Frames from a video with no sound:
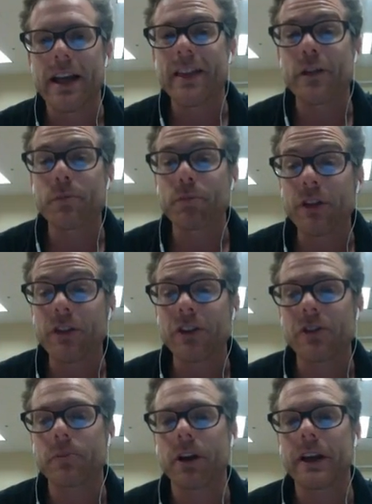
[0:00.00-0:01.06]
This
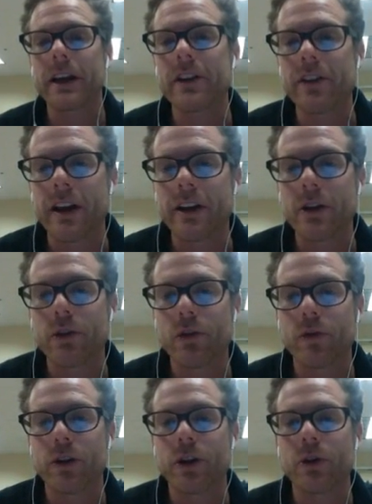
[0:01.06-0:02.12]
presentation probably isn't that useful
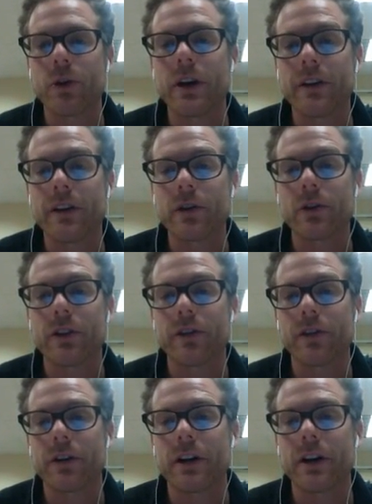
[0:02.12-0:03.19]
for you if you use a
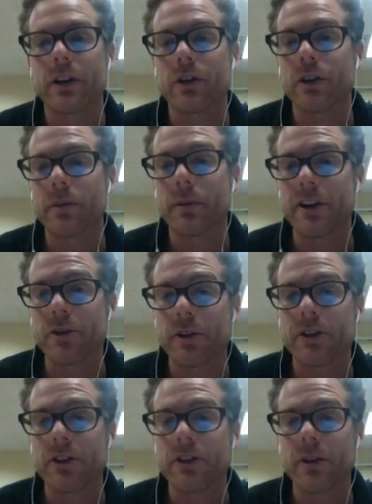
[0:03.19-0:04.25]
different learning
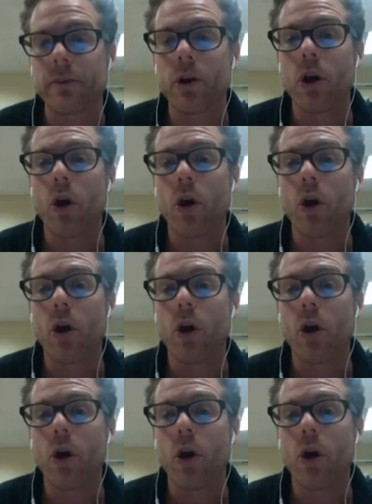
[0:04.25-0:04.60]
management system,